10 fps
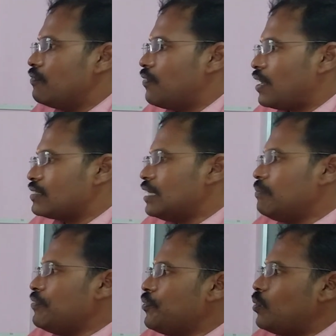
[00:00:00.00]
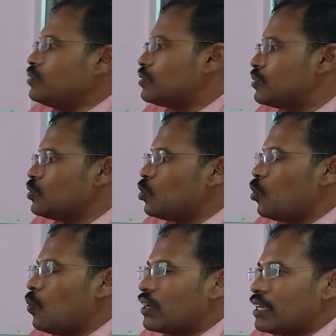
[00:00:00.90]
For example, if you want to
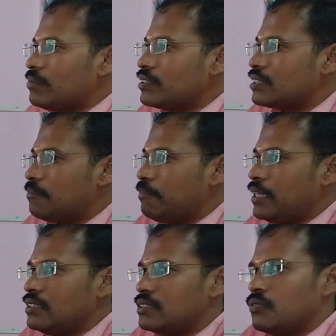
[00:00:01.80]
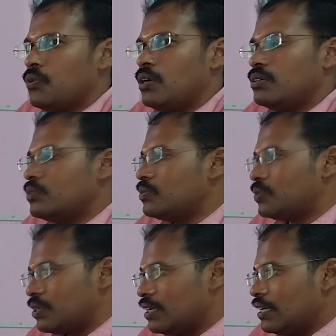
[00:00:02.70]
overcome the slippages, want to
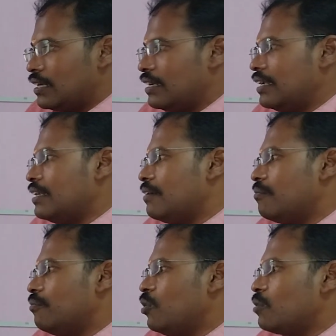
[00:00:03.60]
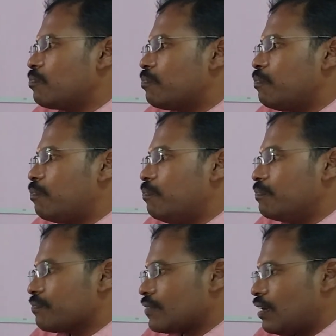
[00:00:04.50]
need a more
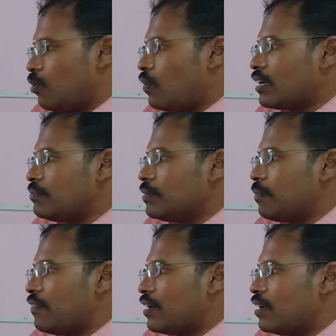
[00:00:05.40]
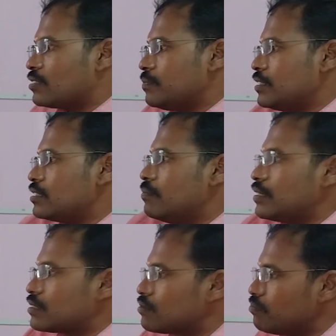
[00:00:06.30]
overcome the power loss, means the
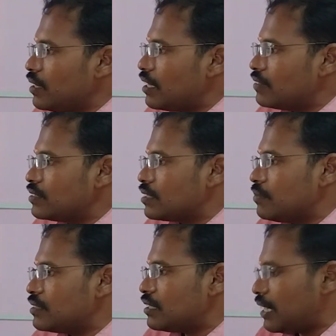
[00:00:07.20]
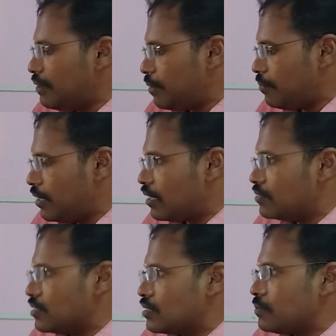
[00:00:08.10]
best belt drive system is a time belt drive
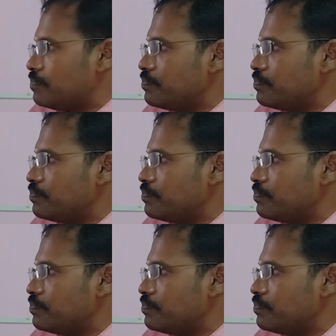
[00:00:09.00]
system.